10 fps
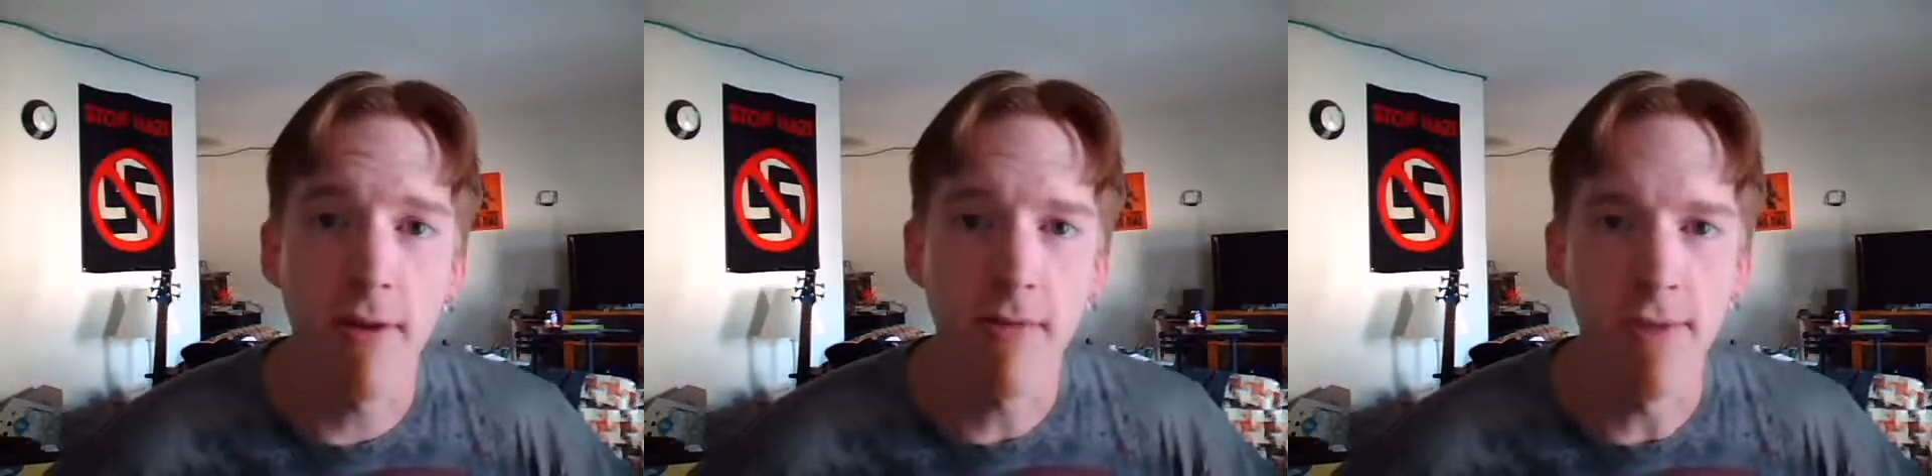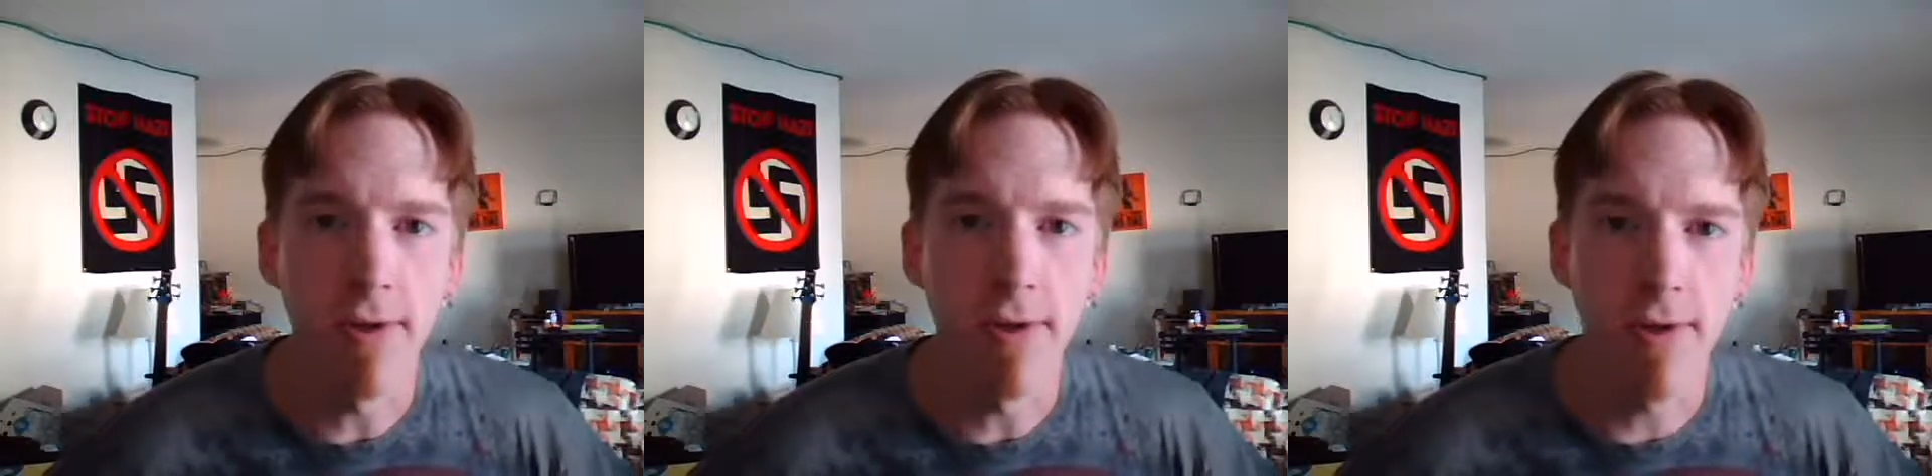it
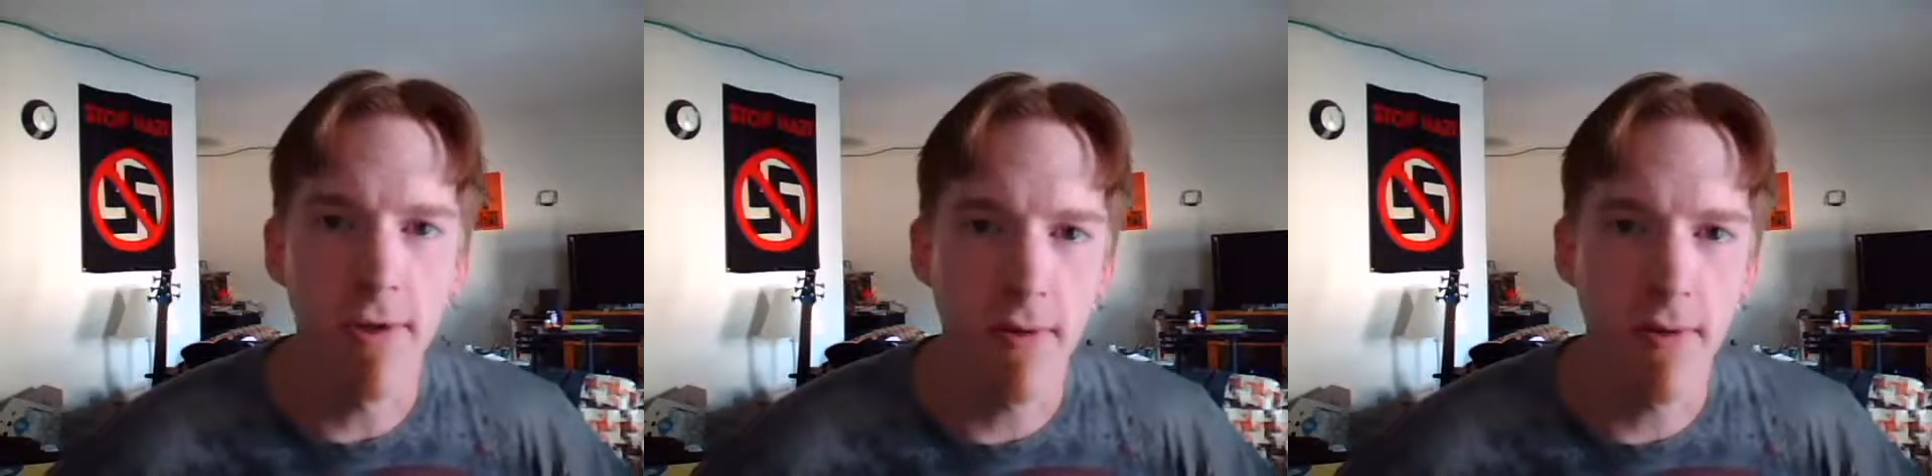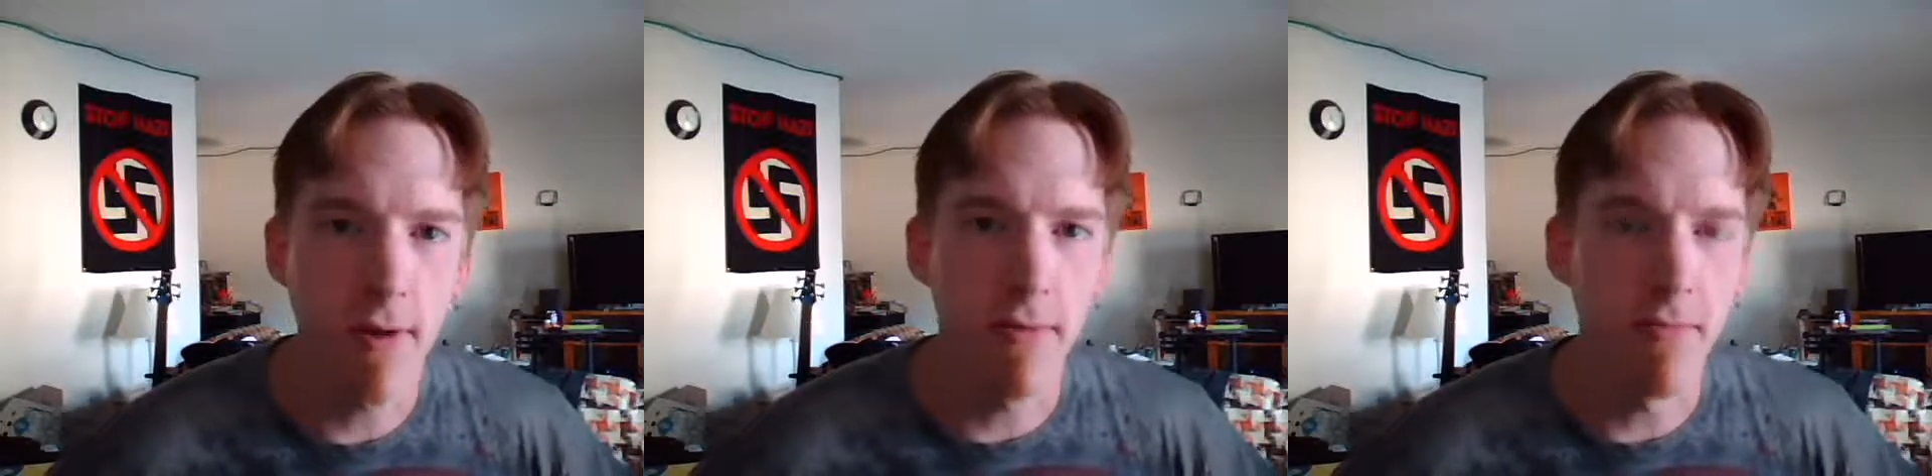was
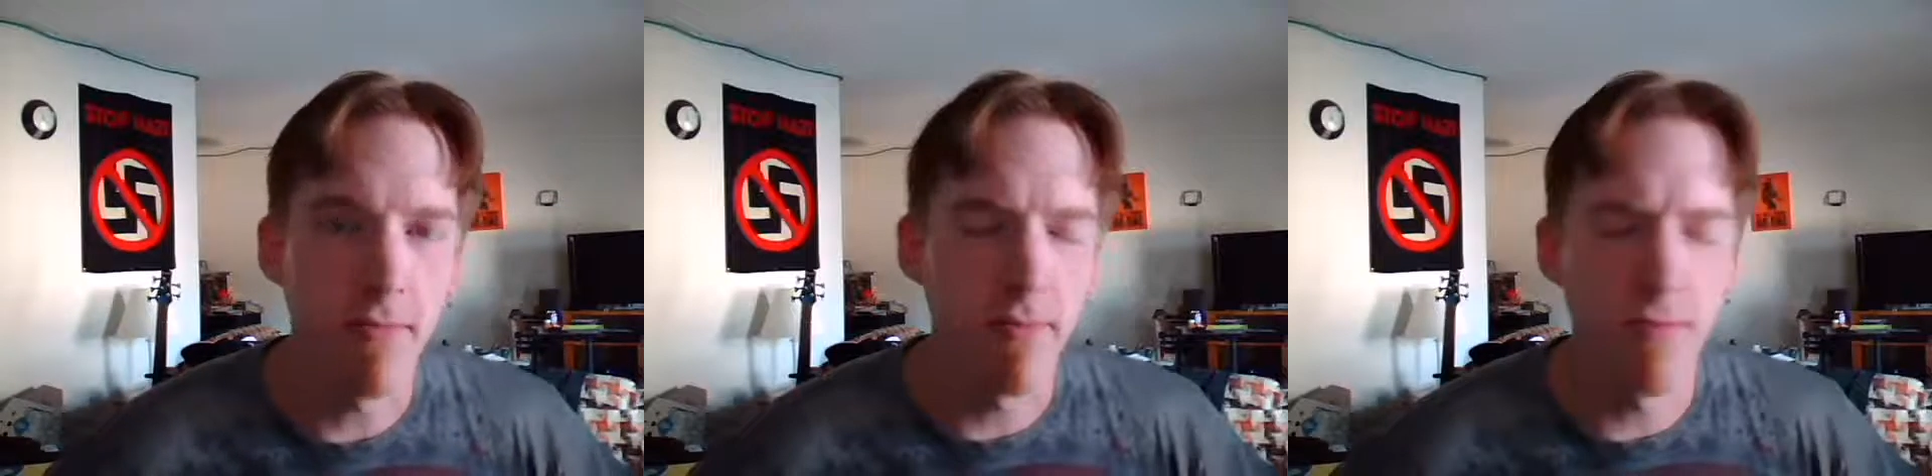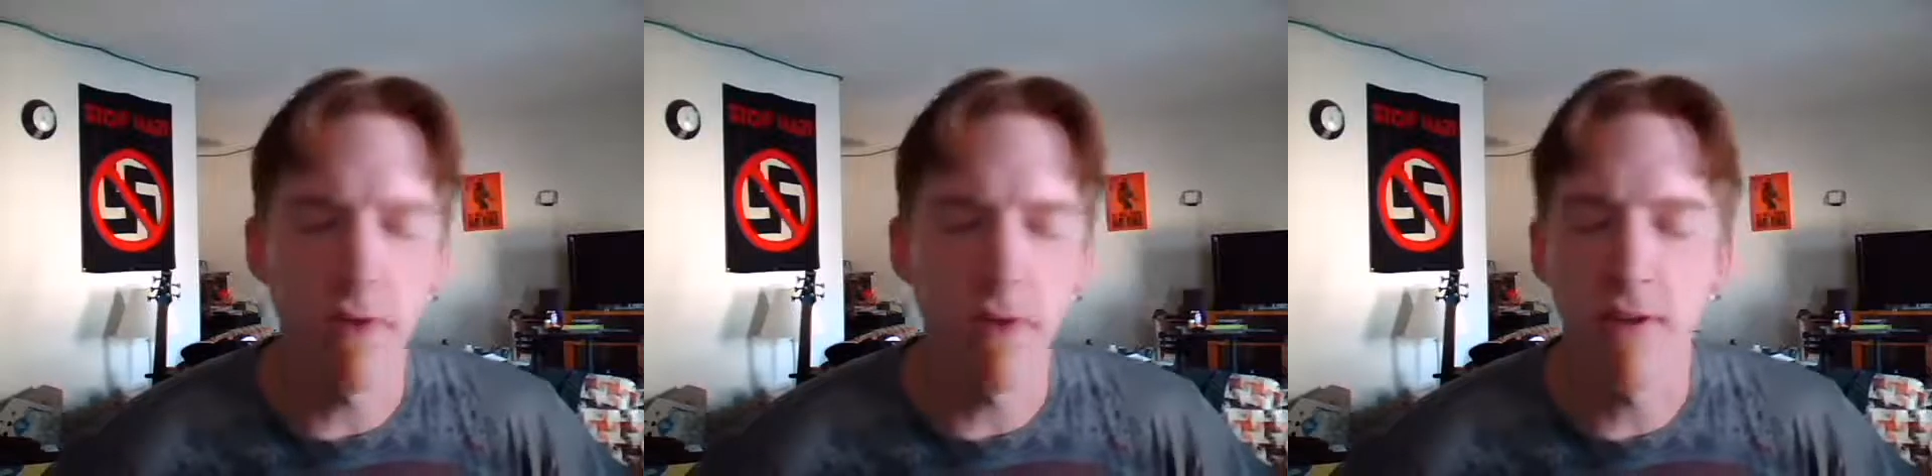
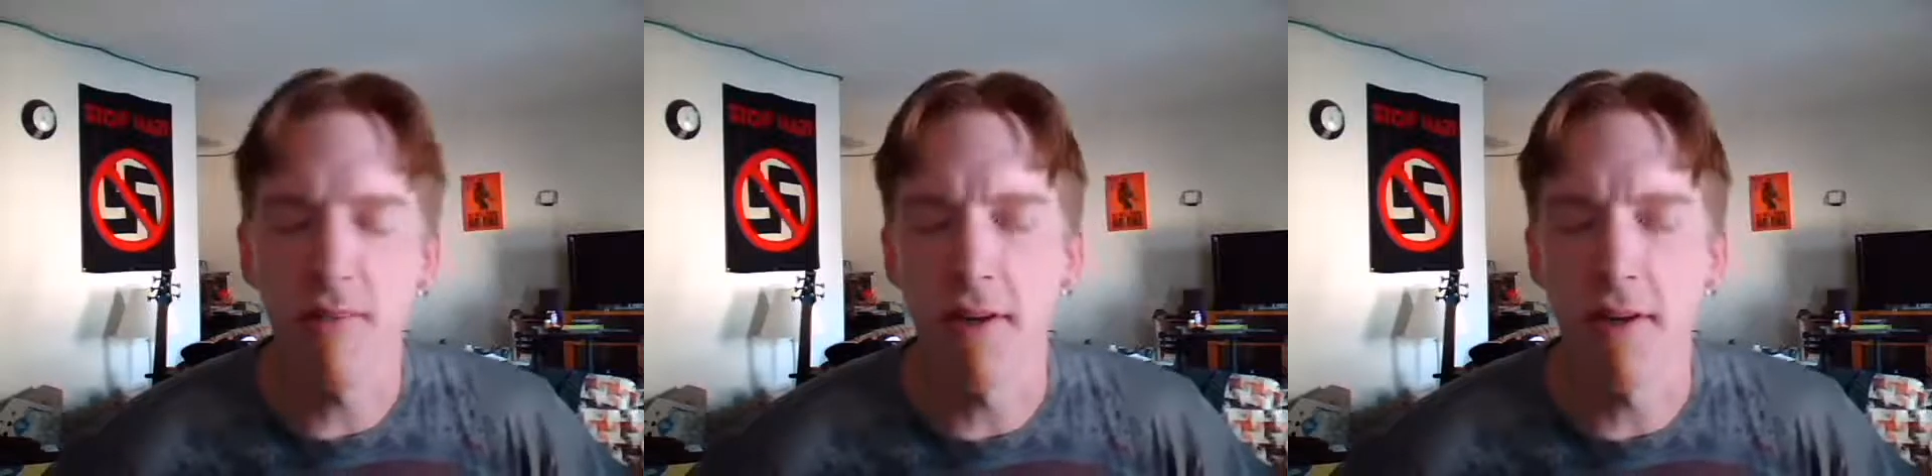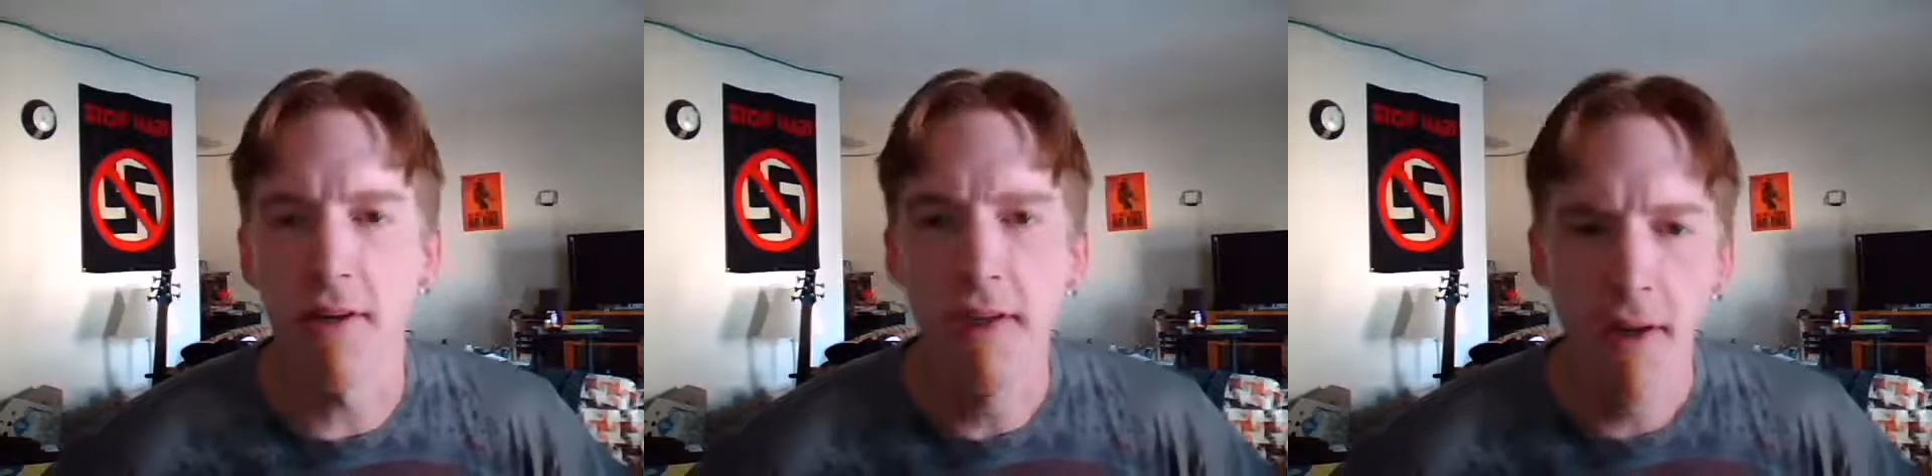
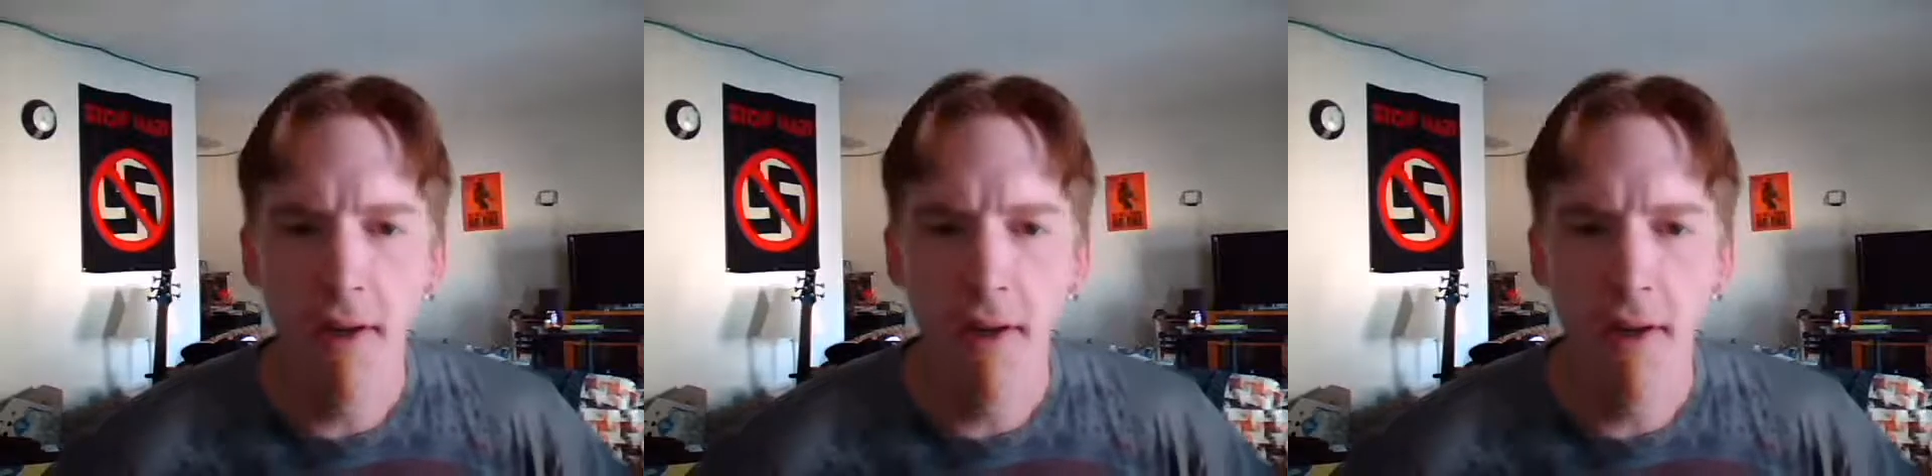relatively